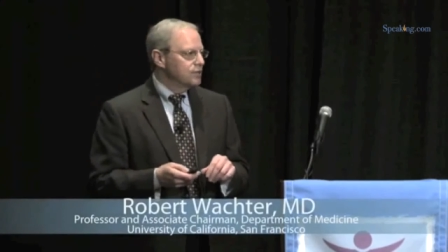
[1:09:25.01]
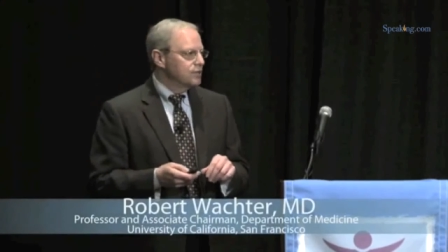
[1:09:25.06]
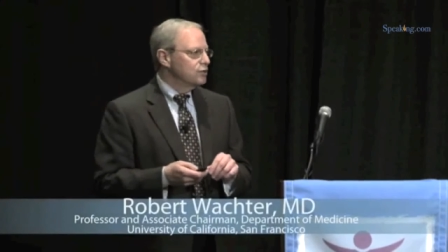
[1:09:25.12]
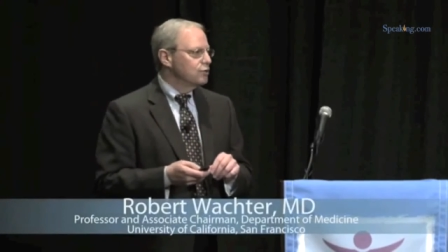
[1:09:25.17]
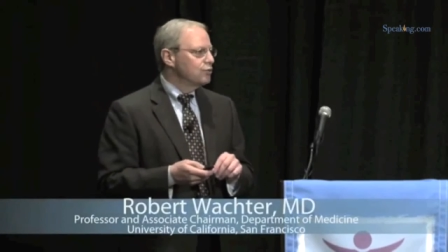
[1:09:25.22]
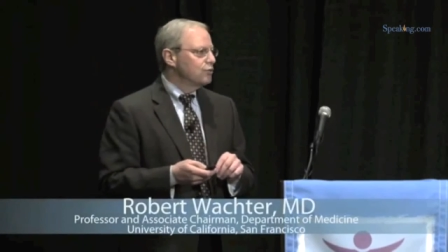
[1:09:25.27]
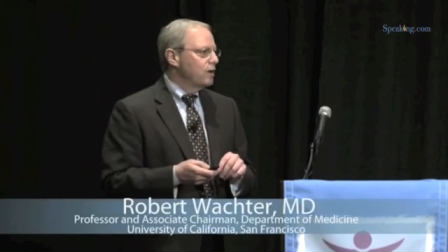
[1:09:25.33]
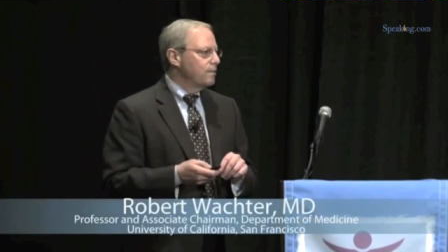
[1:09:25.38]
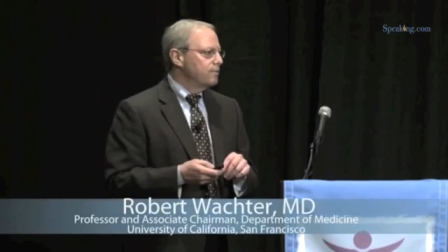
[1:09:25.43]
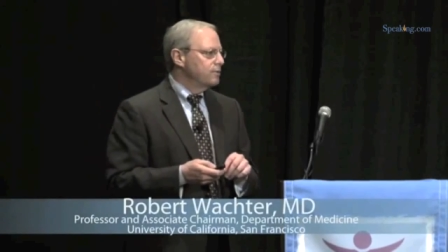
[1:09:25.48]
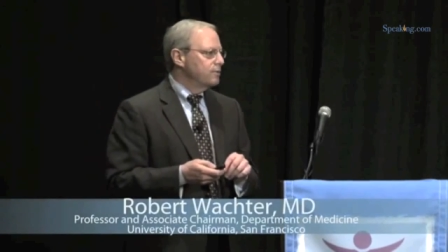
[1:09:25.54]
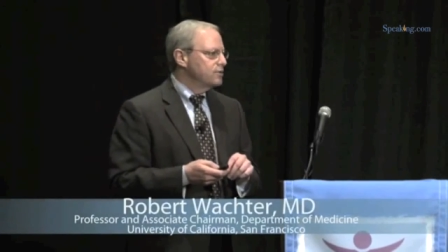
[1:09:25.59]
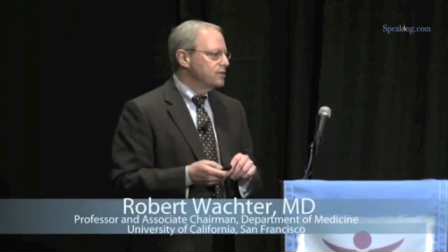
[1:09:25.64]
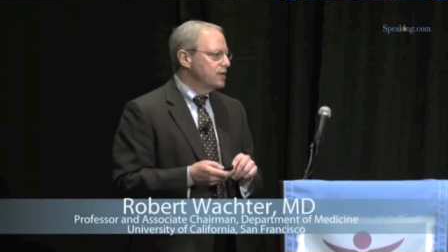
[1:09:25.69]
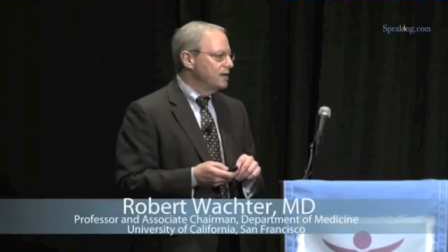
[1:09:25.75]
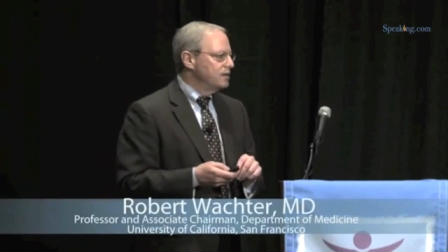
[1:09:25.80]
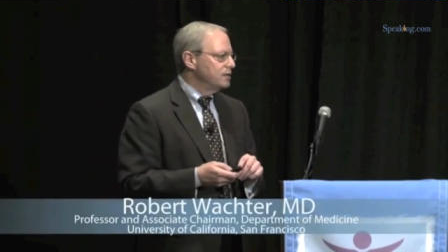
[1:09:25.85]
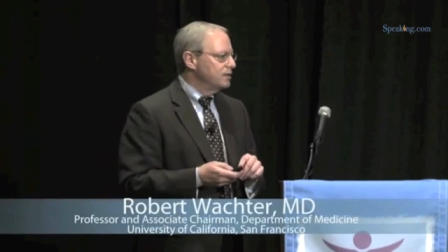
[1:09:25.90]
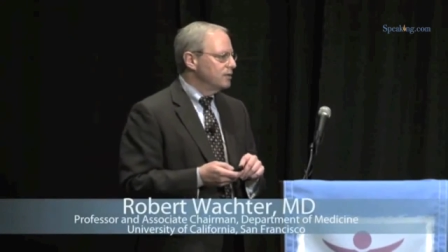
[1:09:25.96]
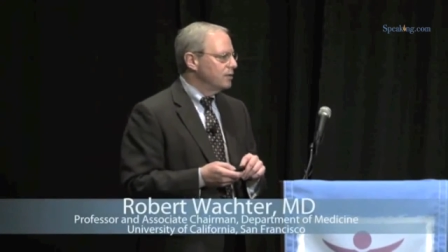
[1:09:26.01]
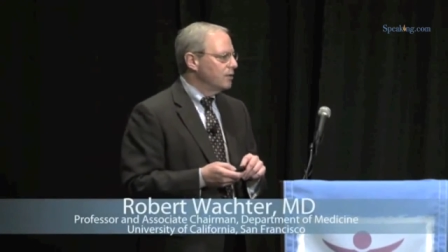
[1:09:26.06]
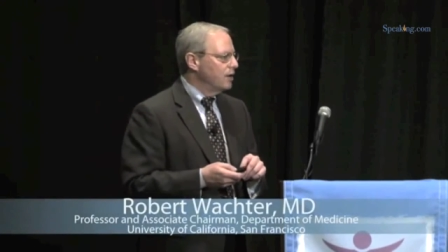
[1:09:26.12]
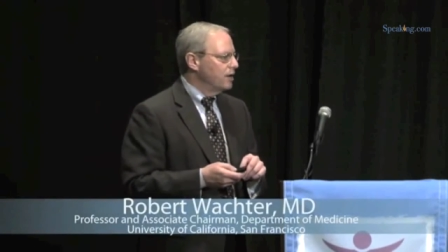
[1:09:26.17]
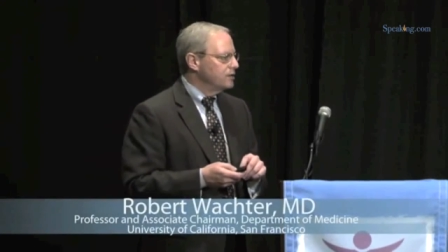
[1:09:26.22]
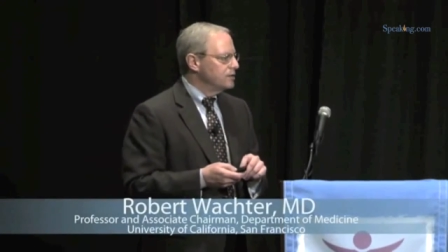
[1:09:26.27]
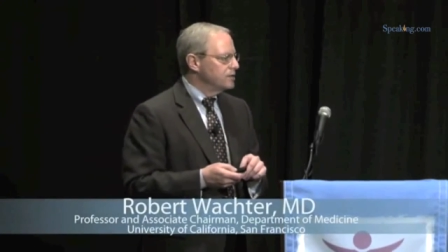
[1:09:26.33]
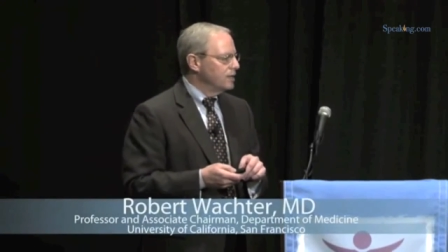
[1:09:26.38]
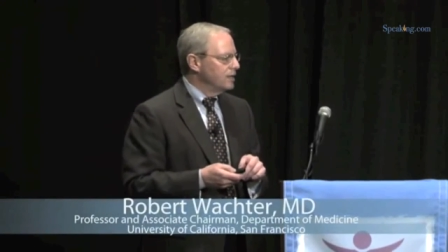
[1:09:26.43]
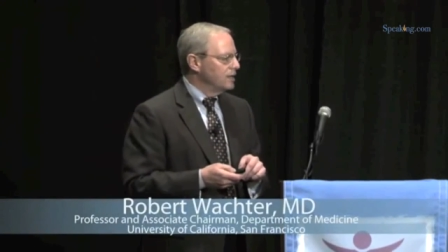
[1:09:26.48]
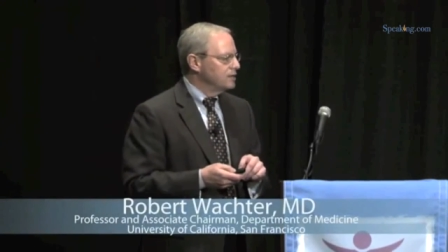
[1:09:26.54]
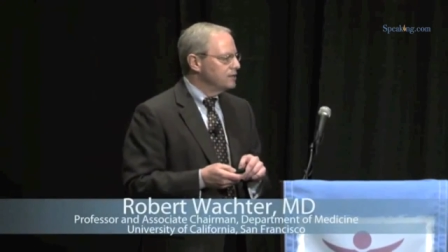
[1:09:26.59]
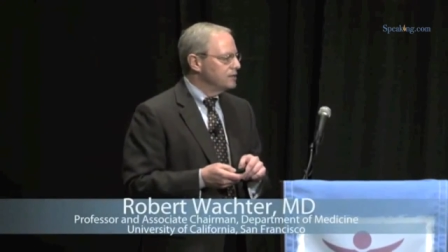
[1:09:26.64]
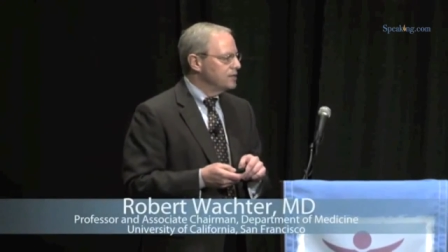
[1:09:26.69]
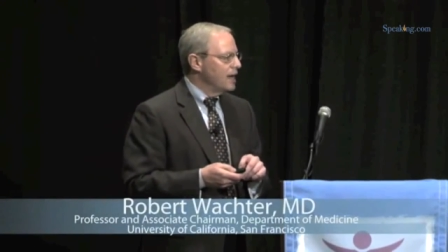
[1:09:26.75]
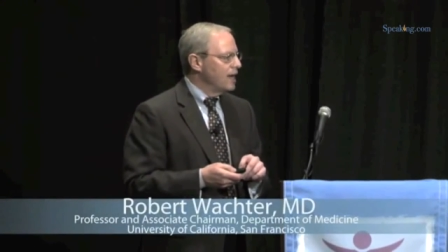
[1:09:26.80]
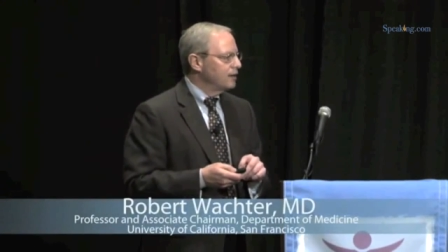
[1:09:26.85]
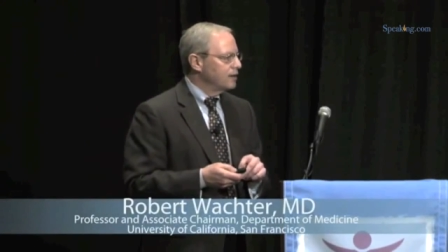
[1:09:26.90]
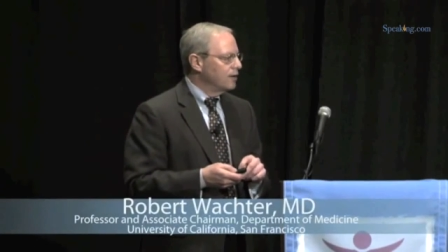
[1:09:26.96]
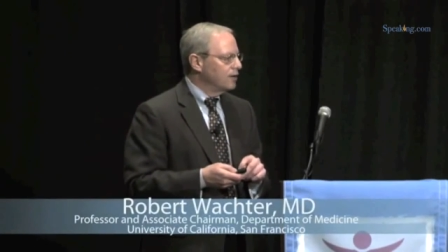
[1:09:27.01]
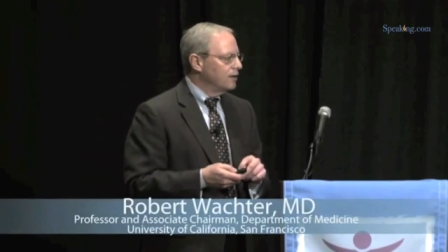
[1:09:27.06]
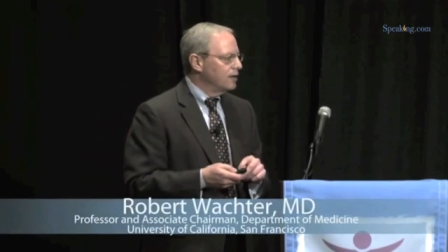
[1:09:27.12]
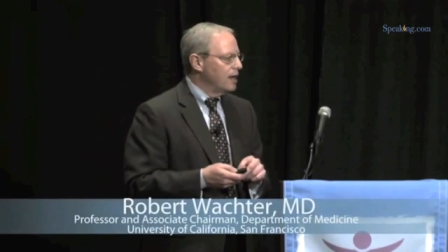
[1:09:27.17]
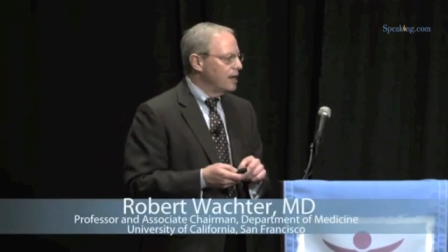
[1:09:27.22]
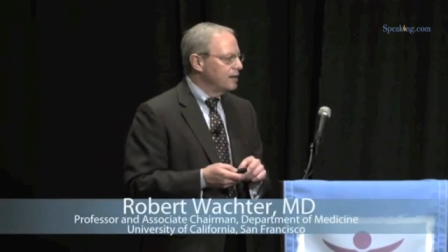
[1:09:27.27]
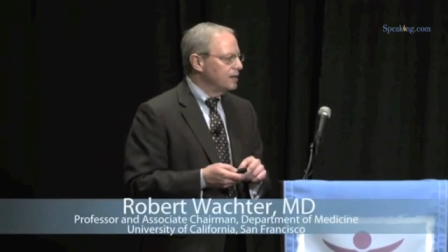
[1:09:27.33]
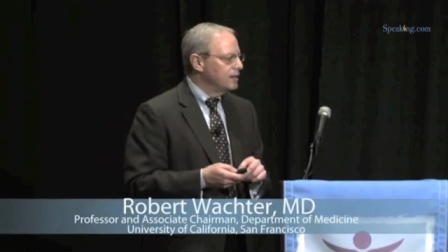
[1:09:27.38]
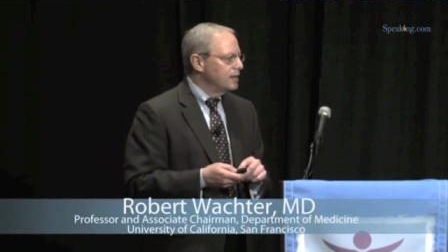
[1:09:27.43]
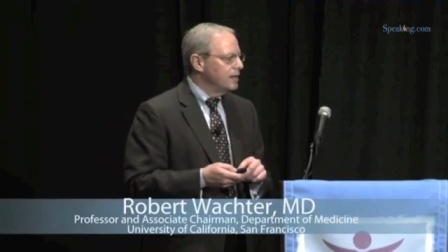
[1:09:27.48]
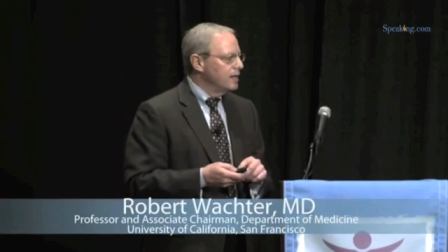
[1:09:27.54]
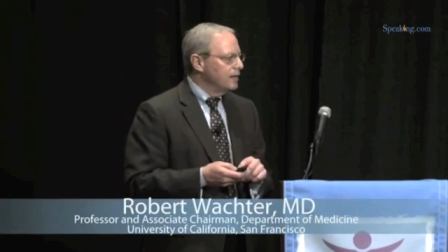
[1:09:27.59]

that you represent across South Carolina,